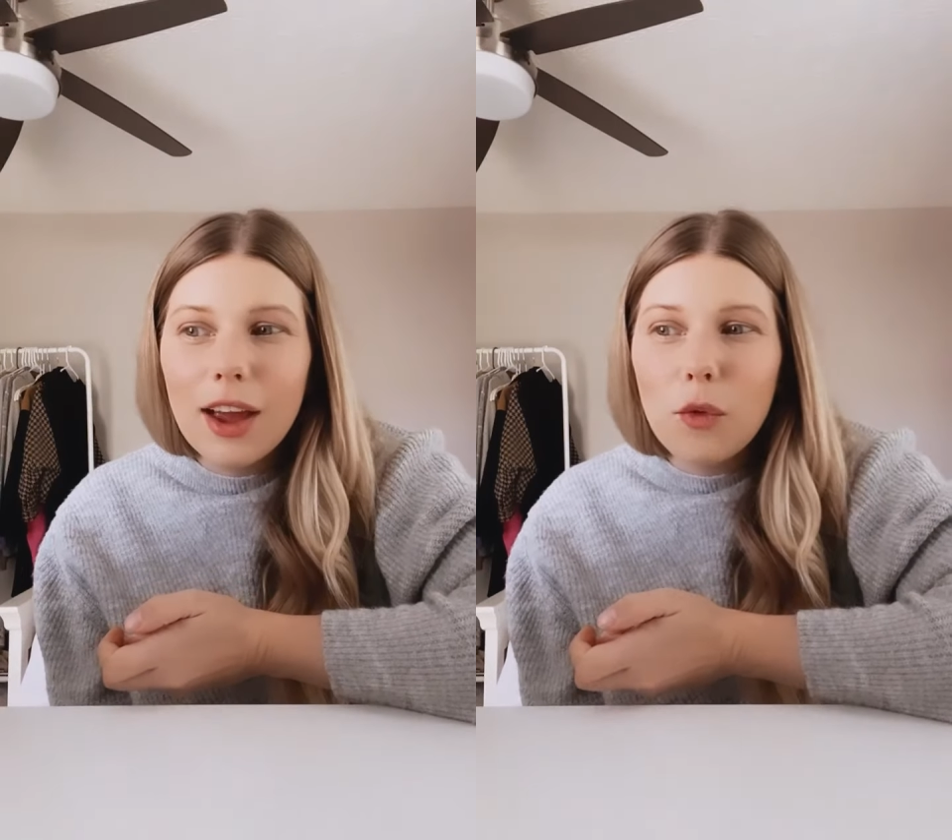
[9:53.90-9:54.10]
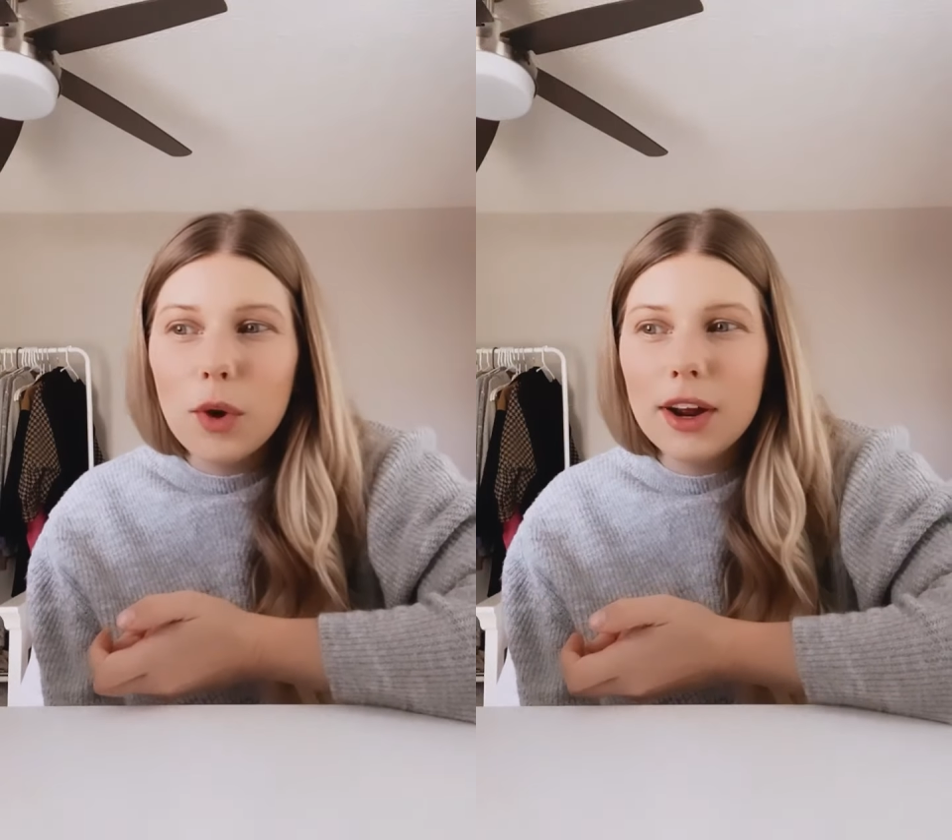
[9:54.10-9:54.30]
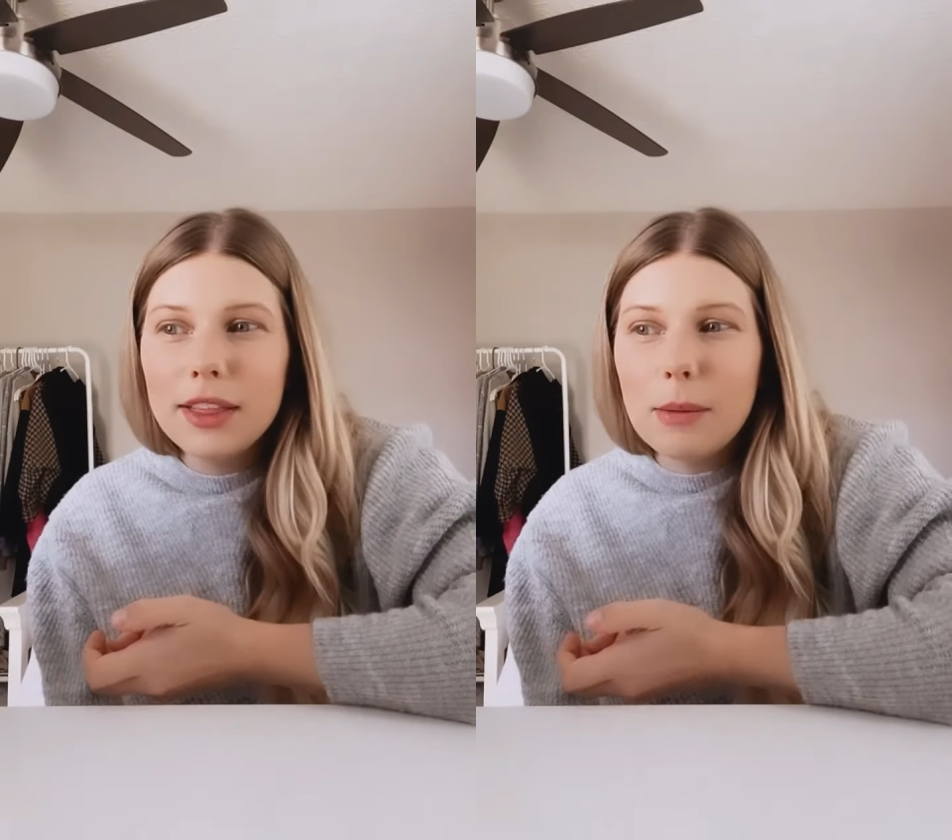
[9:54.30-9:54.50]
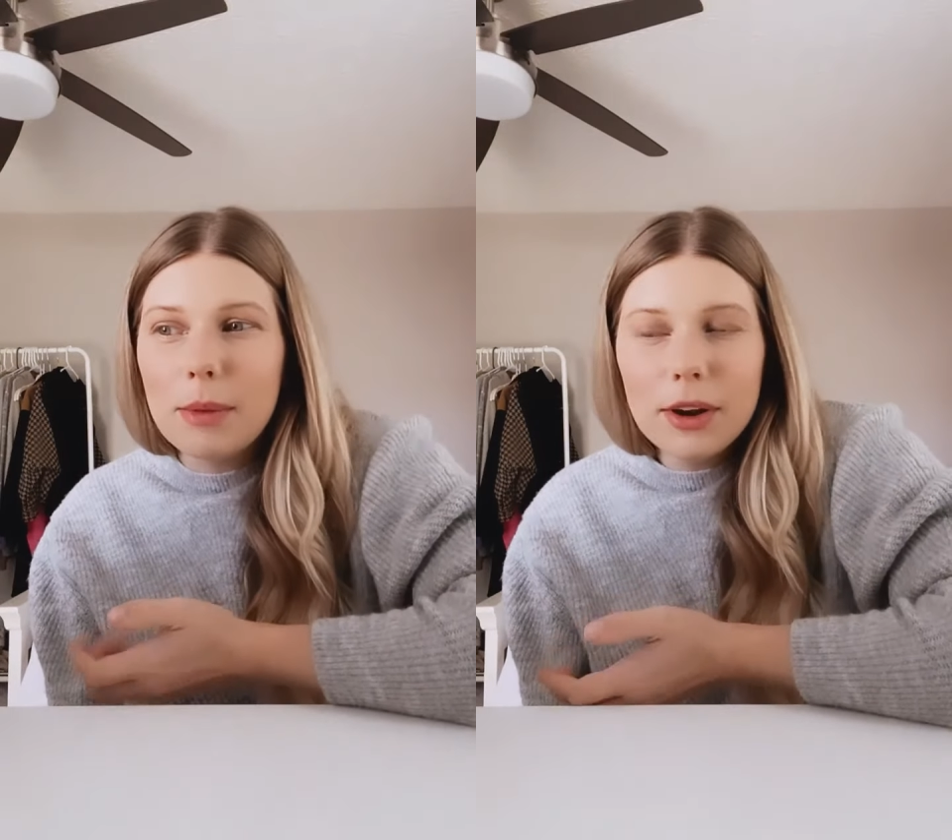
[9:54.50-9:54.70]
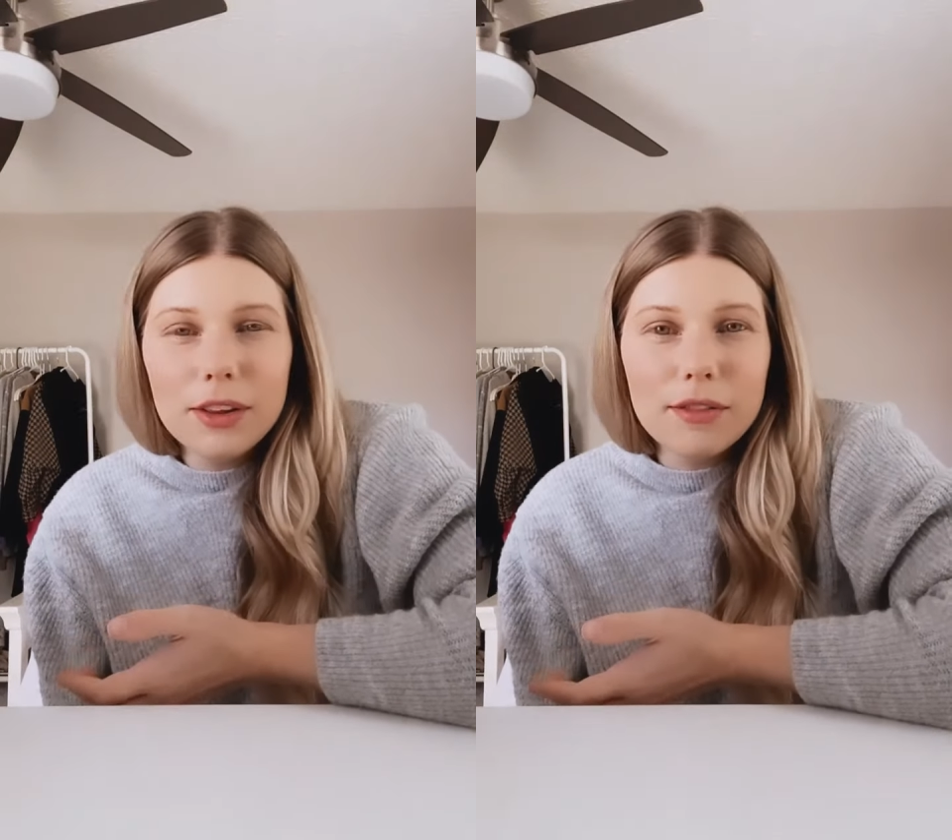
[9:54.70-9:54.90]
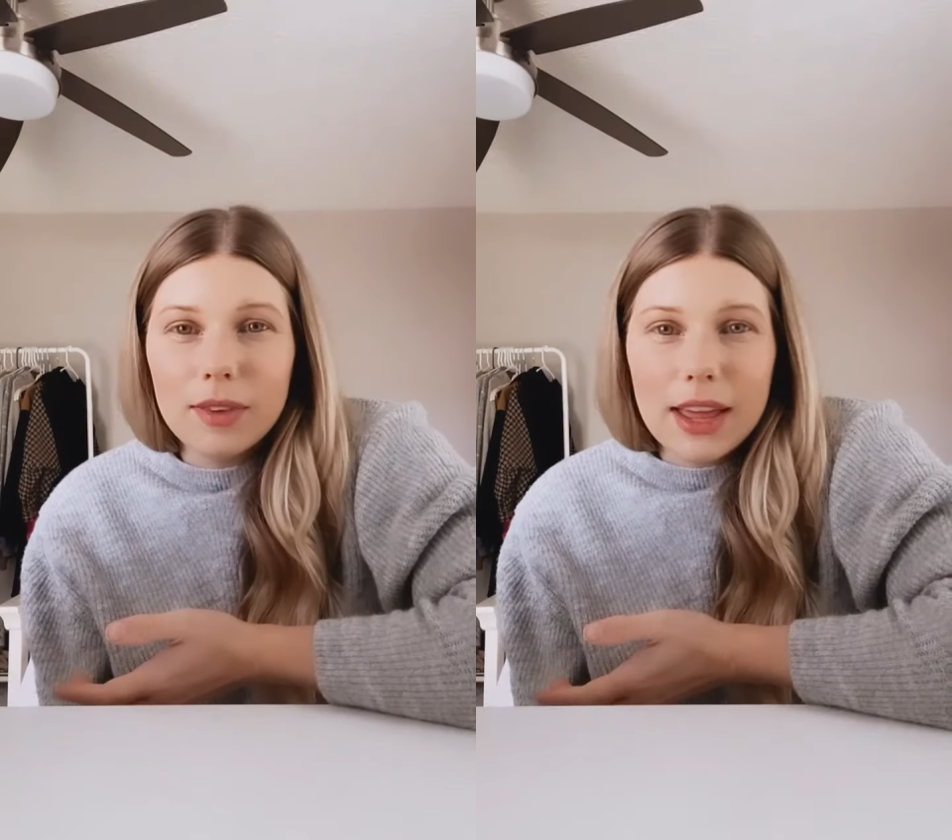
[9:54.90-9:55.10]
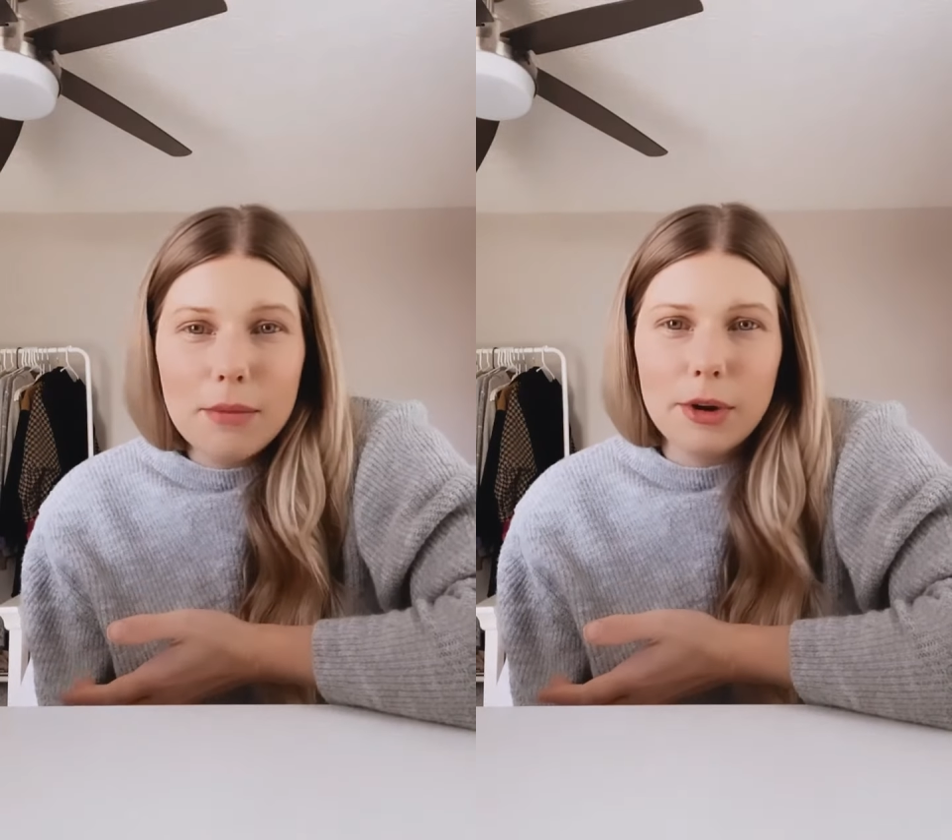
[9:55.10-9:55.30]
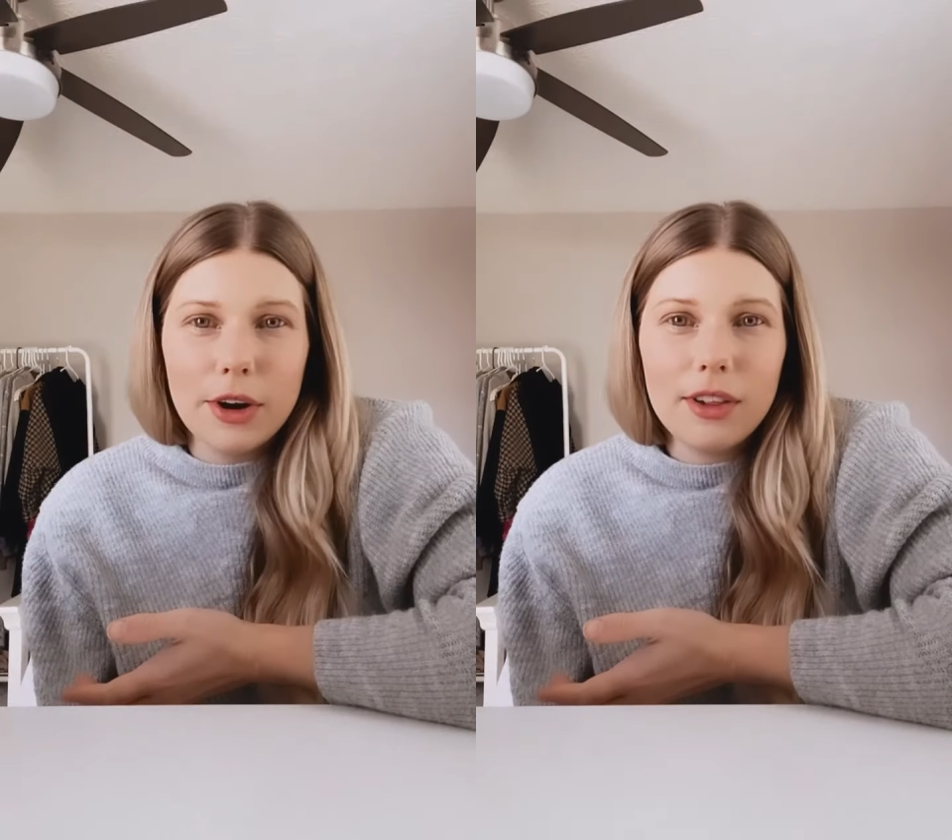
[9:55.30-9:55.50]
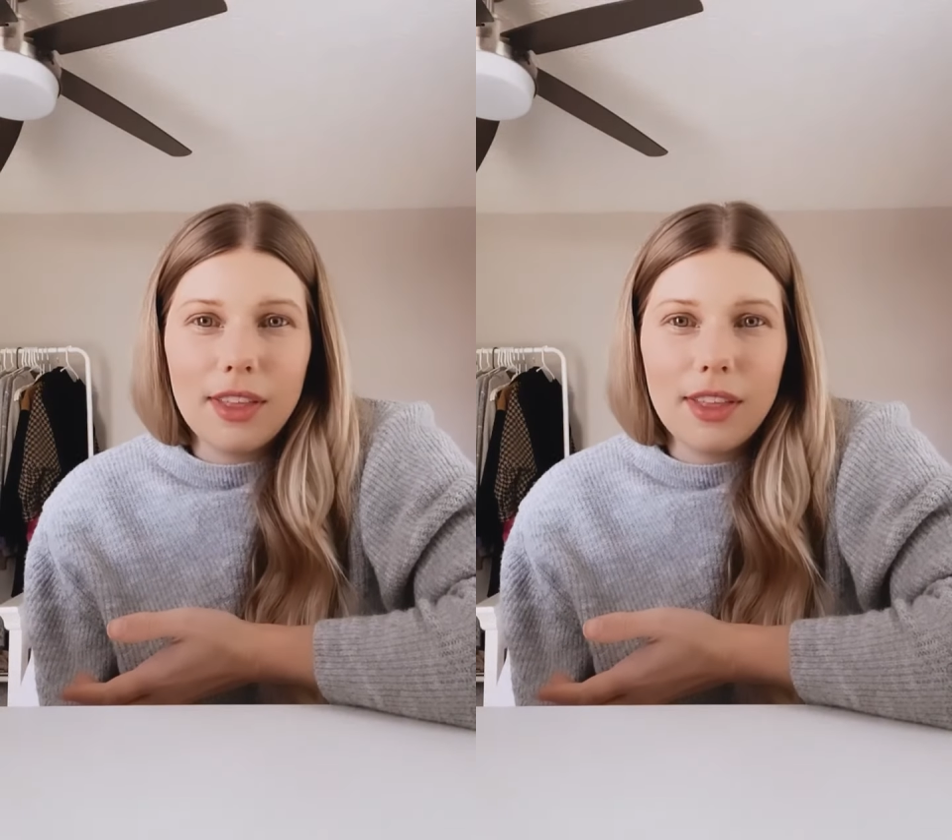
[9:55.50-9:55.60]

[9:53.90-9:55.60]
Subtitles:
we're in the middle of labor.